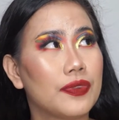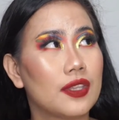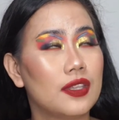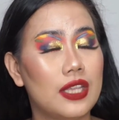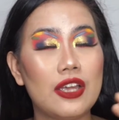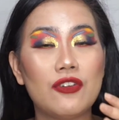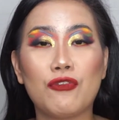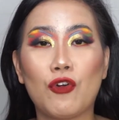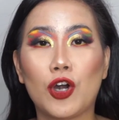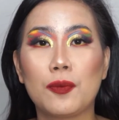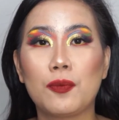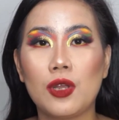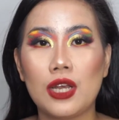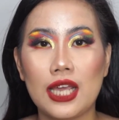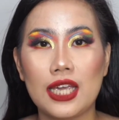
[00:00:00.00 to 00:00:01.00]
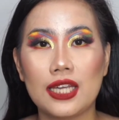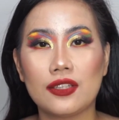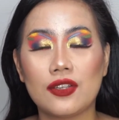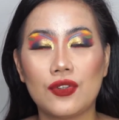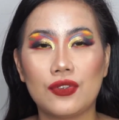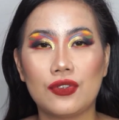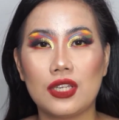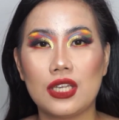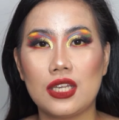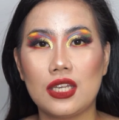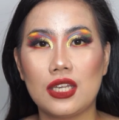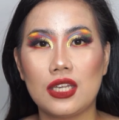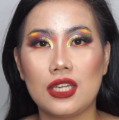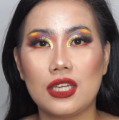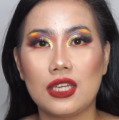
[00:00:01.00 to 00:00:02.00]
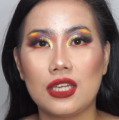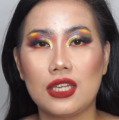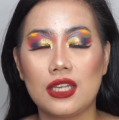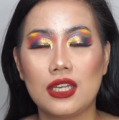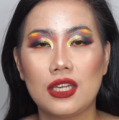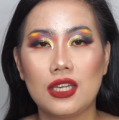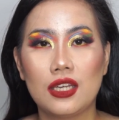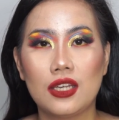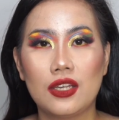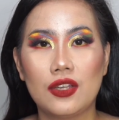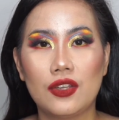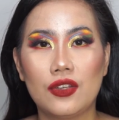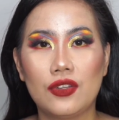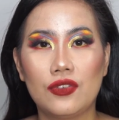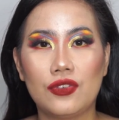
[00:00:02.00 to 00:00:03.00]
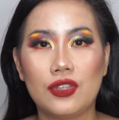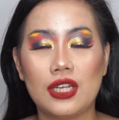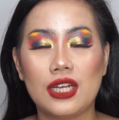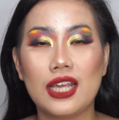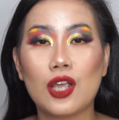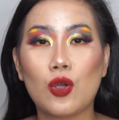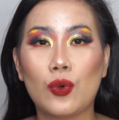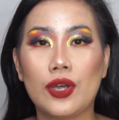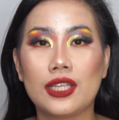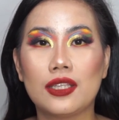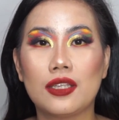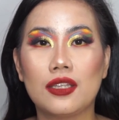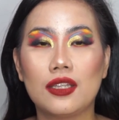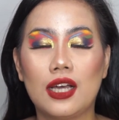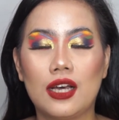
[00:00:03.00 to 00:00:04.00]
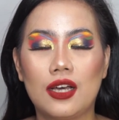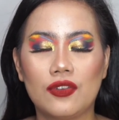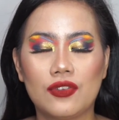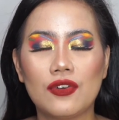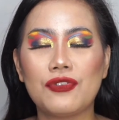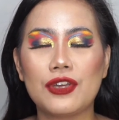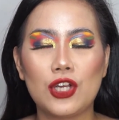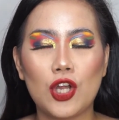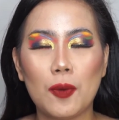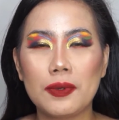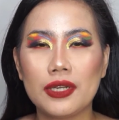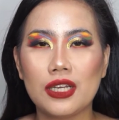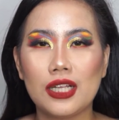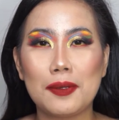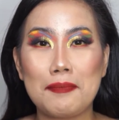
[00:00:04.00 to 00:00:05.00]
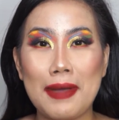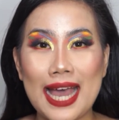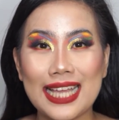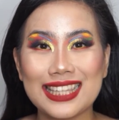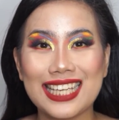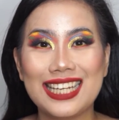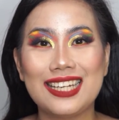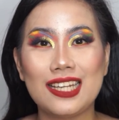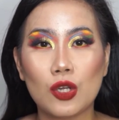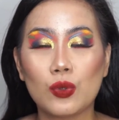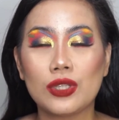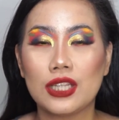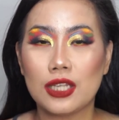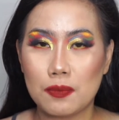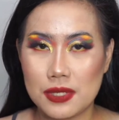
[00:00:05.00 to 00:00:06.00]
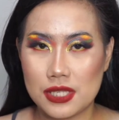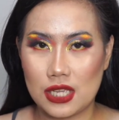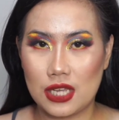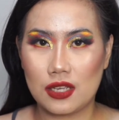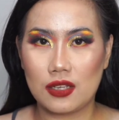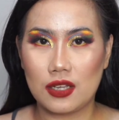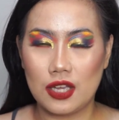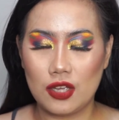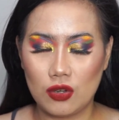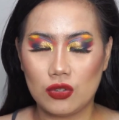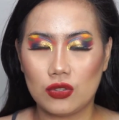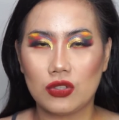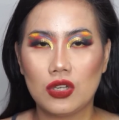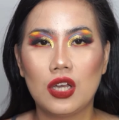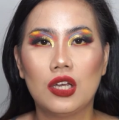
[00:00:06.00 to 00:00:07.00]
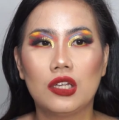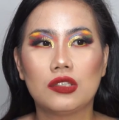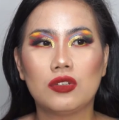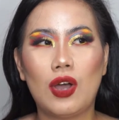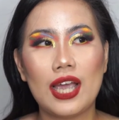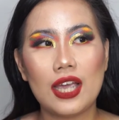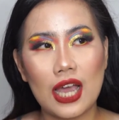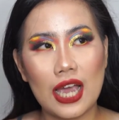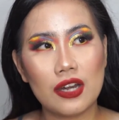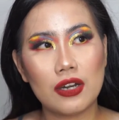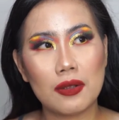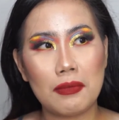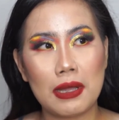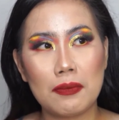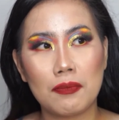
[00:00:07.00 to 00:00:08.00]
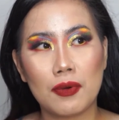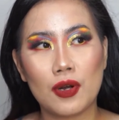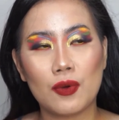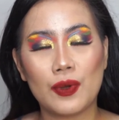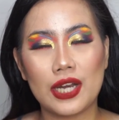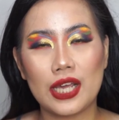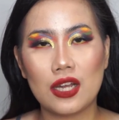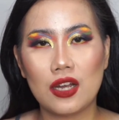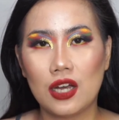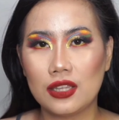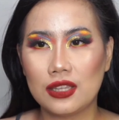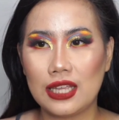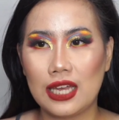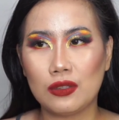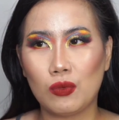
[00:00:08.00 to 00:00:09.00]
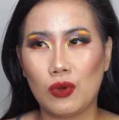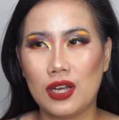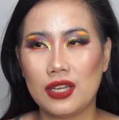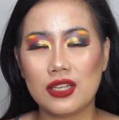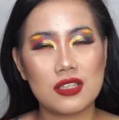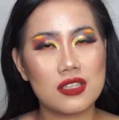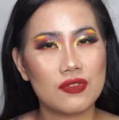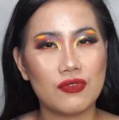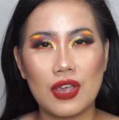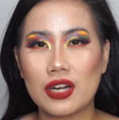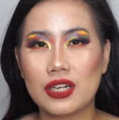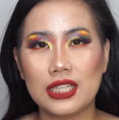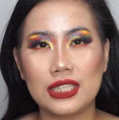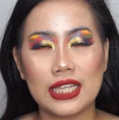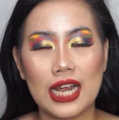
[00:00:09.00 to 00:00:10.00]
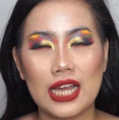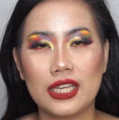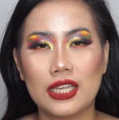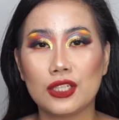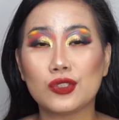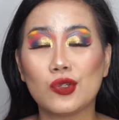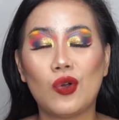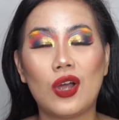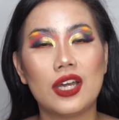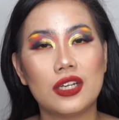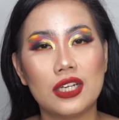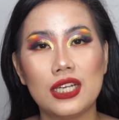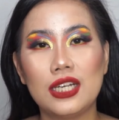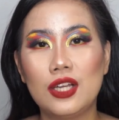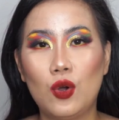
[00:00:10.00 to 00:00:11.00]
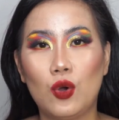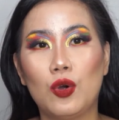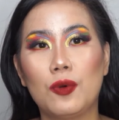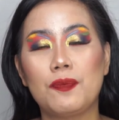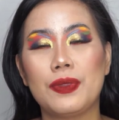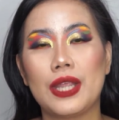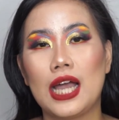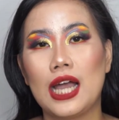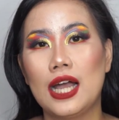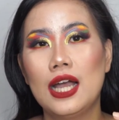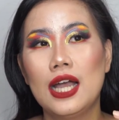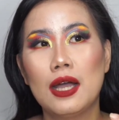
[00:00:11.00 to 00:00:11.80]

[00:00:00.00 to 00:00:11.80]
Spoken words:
they formulate the liquid the phenomenal matte liquid lipstick. Ayun. So I remember when I got that one, it's very drying. So I really hope na